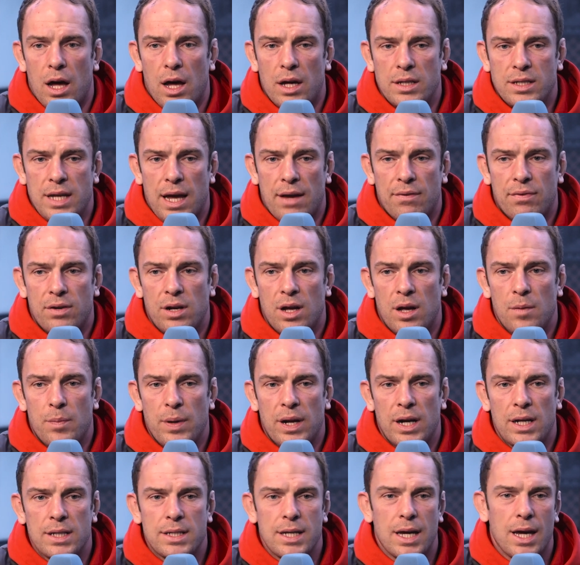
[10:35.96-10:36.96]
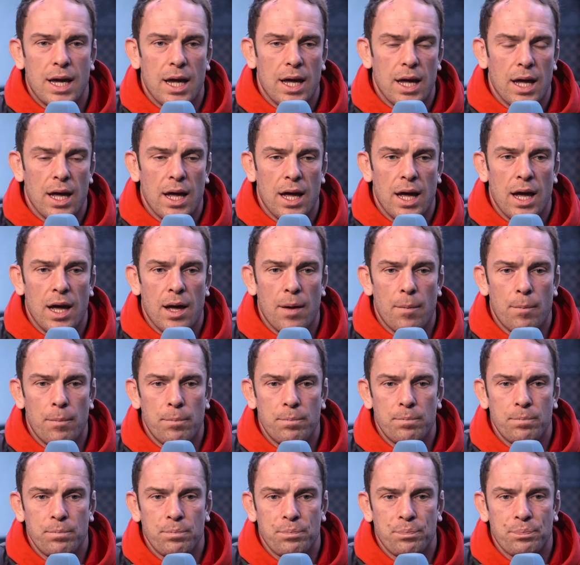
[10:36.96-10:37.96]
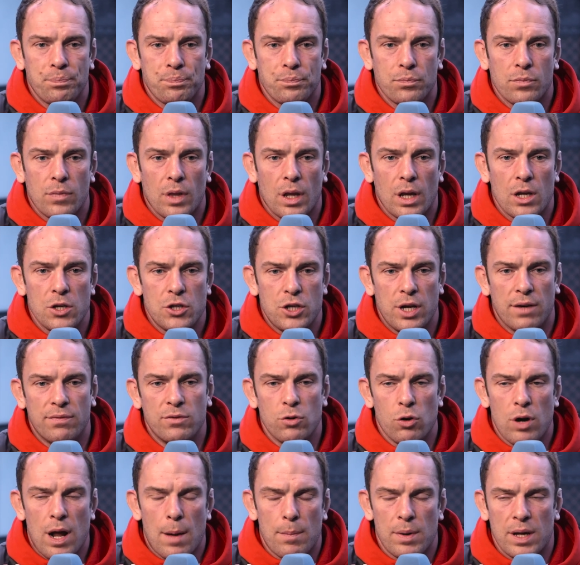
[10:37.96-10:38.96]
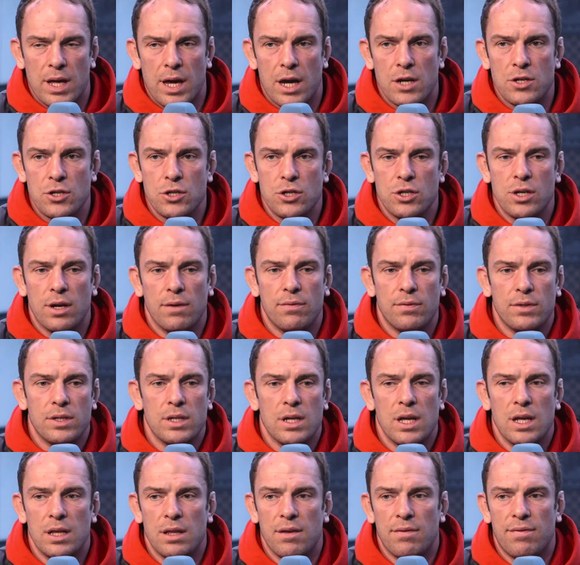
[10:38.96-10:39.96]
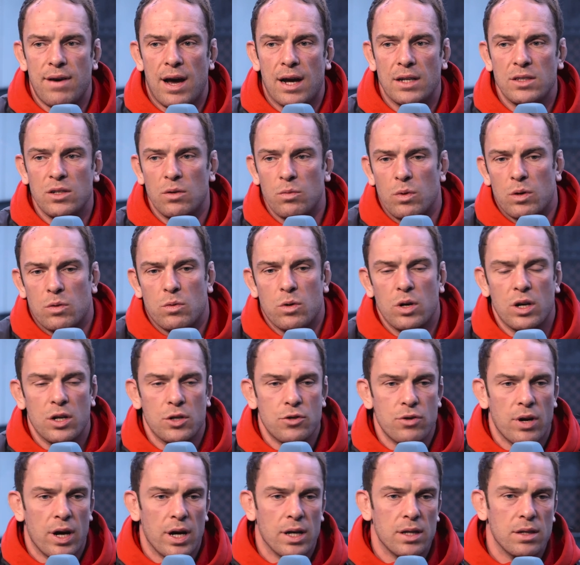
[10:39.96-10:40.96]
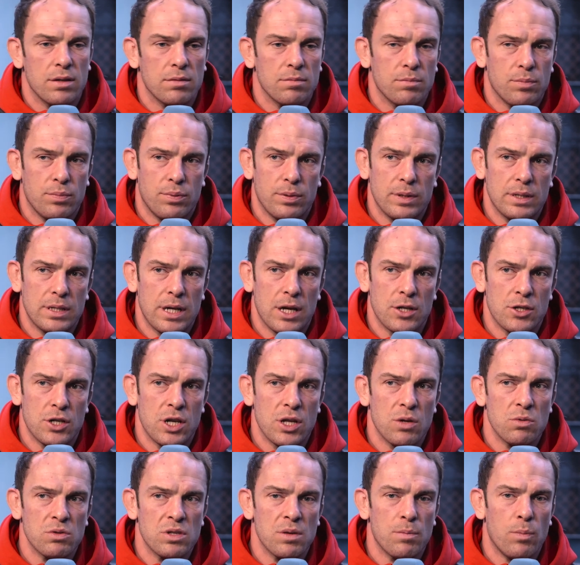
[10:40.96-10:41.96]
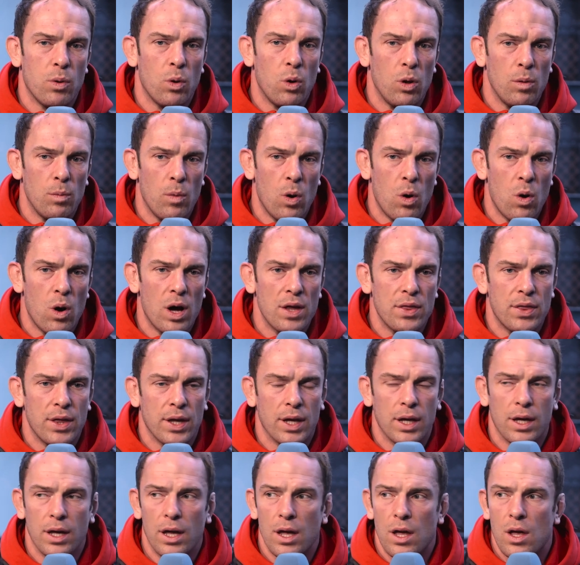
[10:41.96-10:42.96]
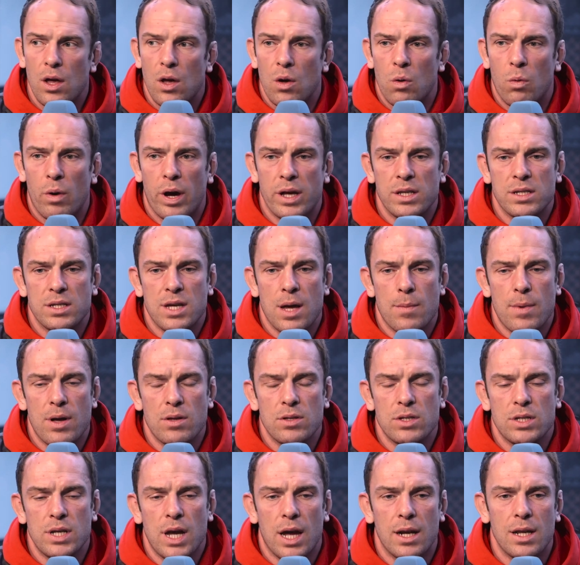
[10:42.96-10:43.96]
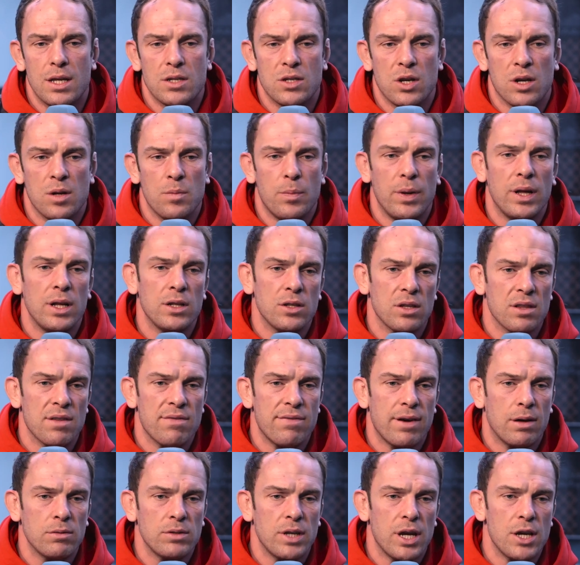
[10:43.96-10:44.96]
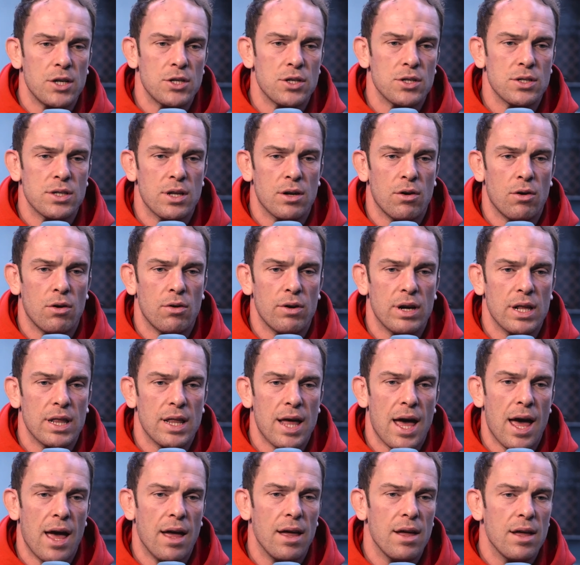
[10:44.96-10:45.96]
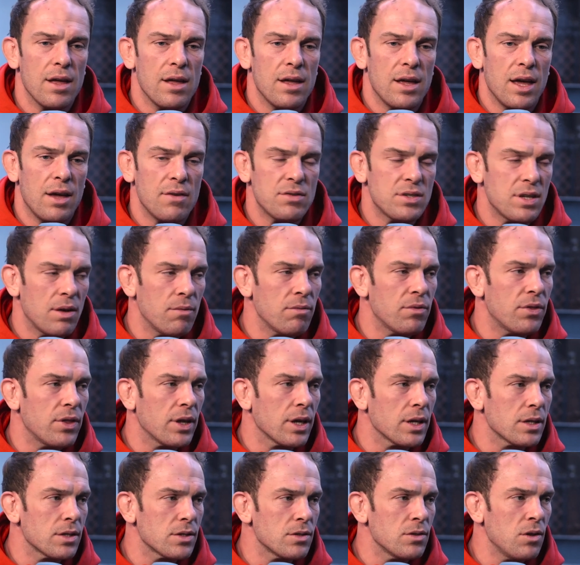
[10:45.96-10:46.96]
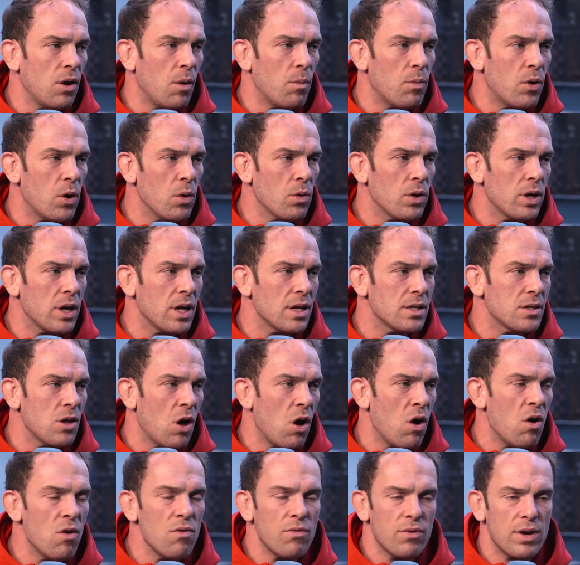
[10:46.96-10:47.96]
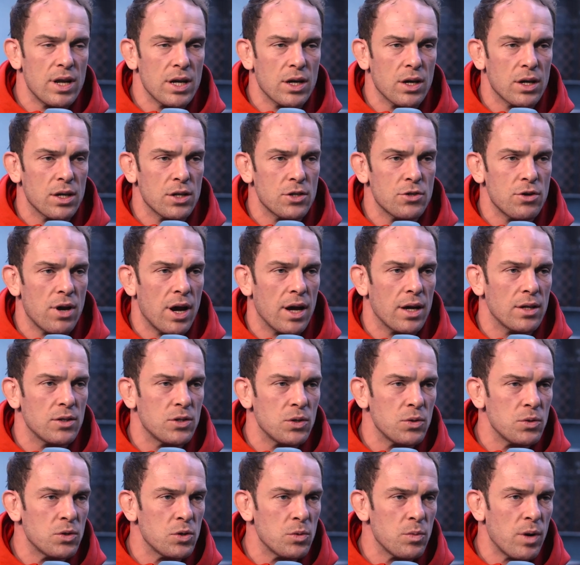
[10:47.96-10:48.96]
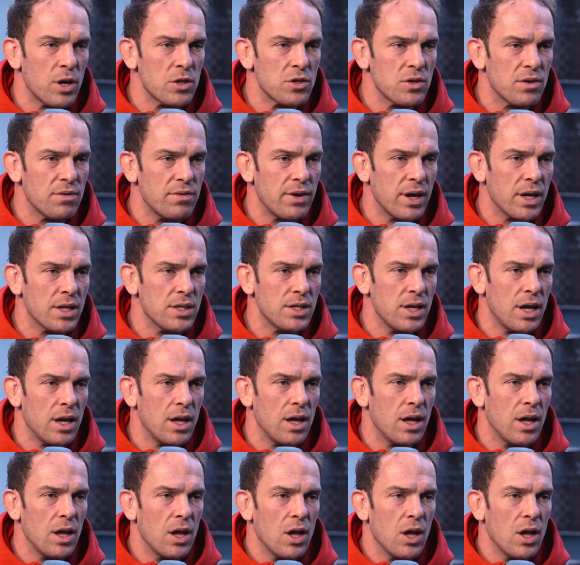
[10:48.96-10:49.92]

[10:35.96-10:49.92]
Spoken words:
definite ability shift or an application shift in the fact that we're going to try and potentially use the ball more. I think Wayne's come out and said he's going to build on the foundations that are already there. If something's not broken, he's not overly going to try and do too much or fix it.